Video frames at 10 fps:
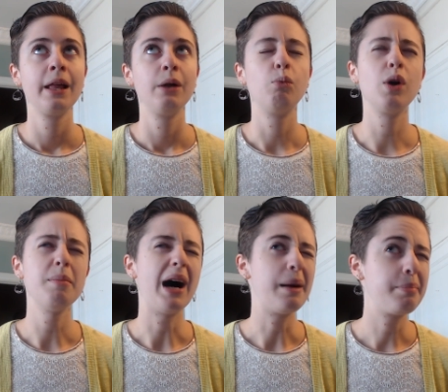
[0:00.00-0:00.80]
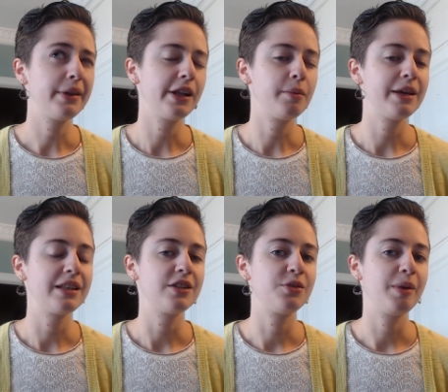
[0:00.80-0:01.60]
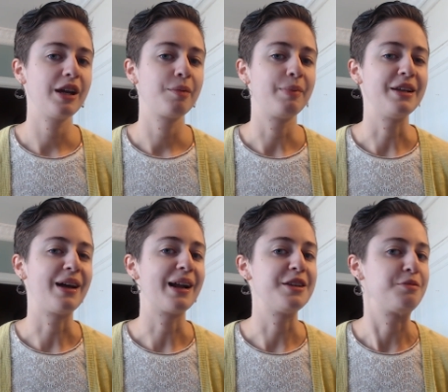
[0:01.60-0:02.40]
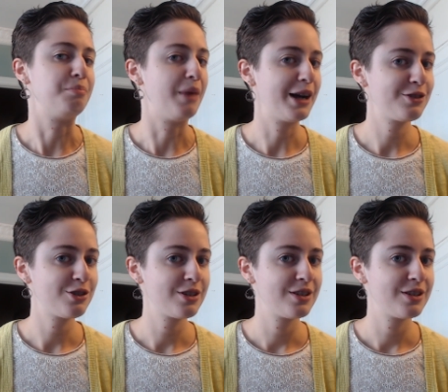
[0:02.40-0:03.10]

warm up a little bit this week, but not as much.